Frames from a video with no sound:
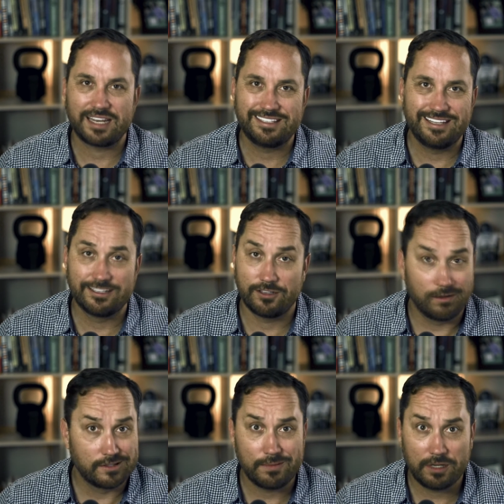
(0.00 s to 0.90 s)
And I see this
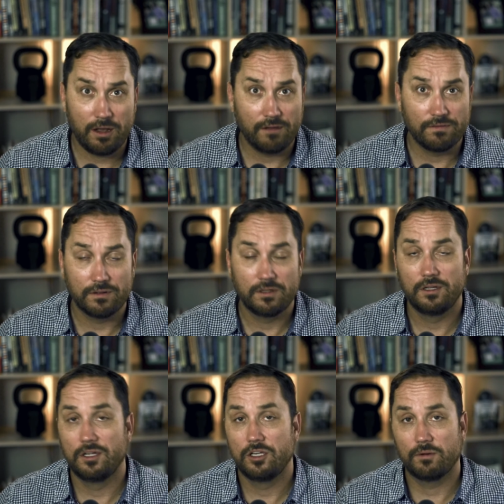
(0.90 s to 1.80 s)
all the time in golf.
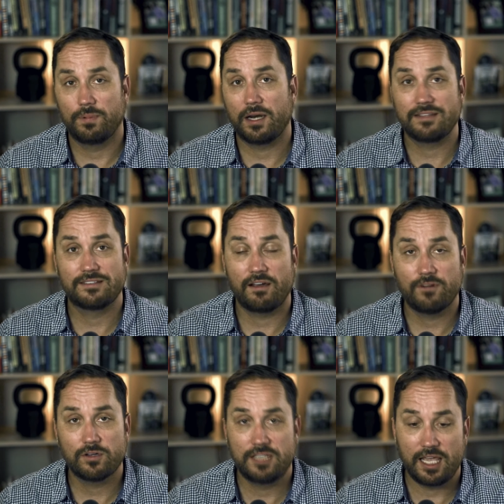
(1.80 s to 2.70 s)
Your putting
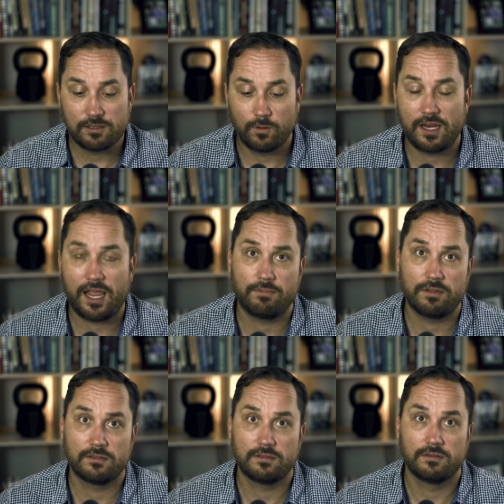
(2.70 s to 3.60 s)
suffers, guess what
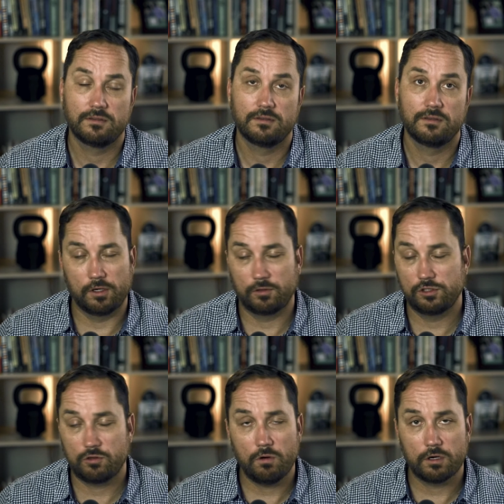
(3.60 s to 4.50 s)
happens? Your
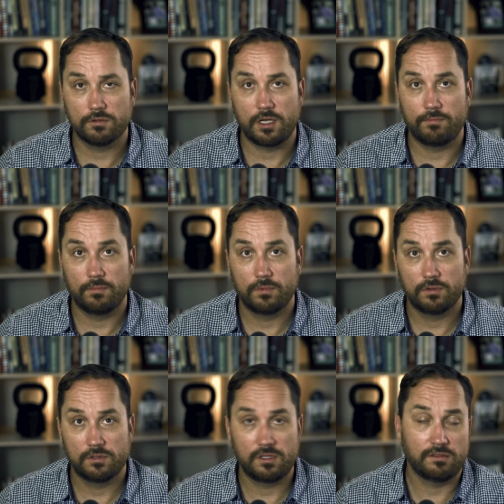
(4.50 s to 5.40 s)
score goes up.
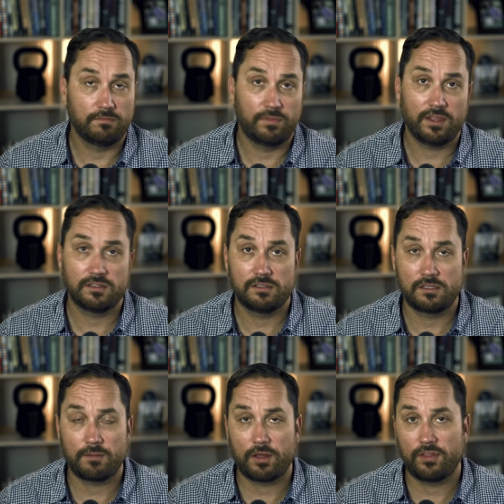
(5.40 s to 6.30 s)
Then
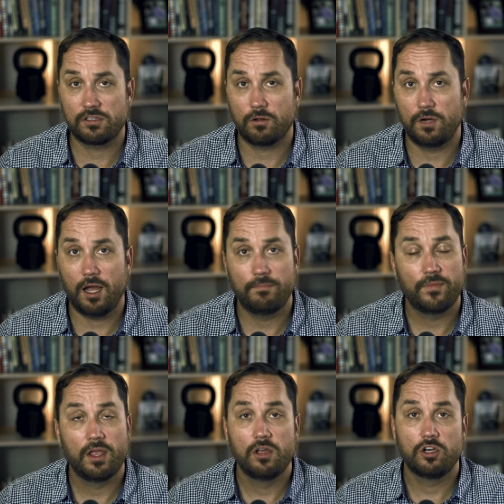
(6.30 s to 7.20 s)
talk about things going
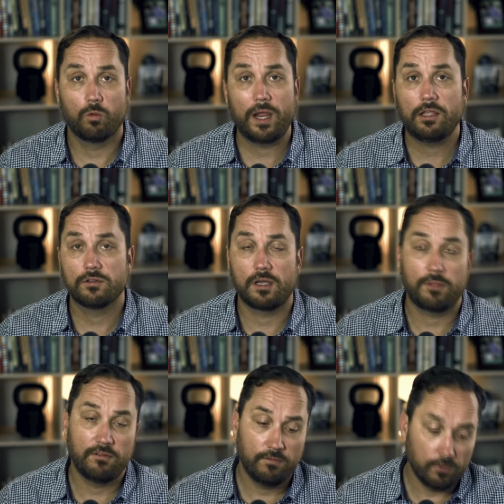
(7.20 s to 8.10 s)
up. Your weight goes
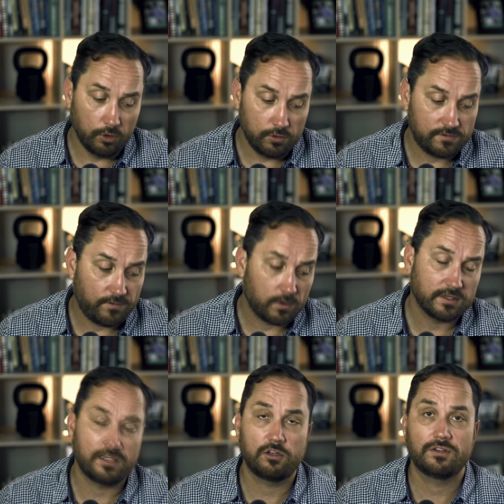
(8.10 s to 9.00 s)
up. You lose
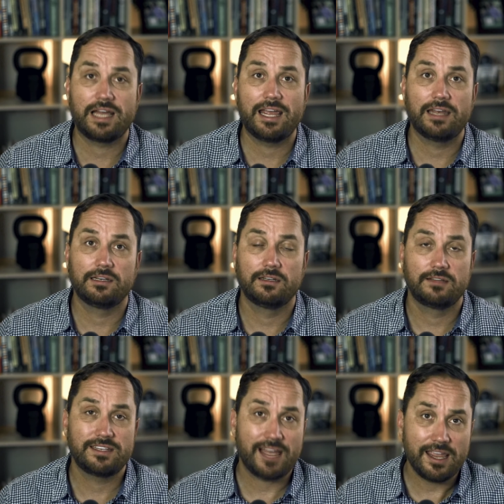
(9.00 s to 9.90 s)
focus on your diet.
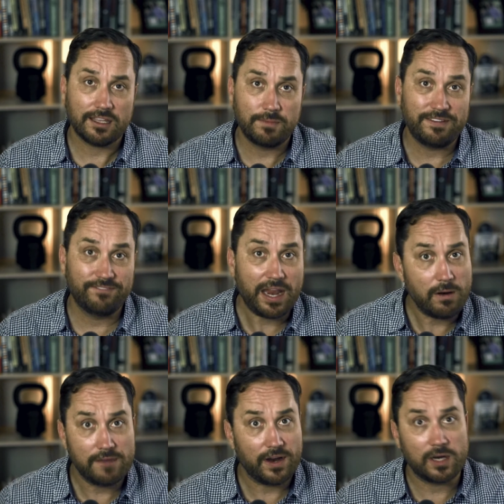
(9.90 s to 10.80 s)
The diet can be
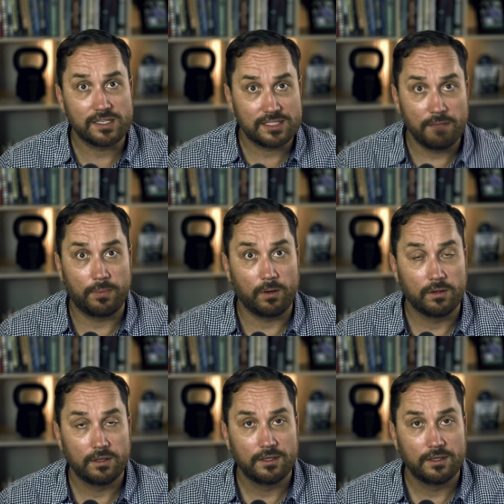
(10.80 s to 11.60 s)
very, very simple.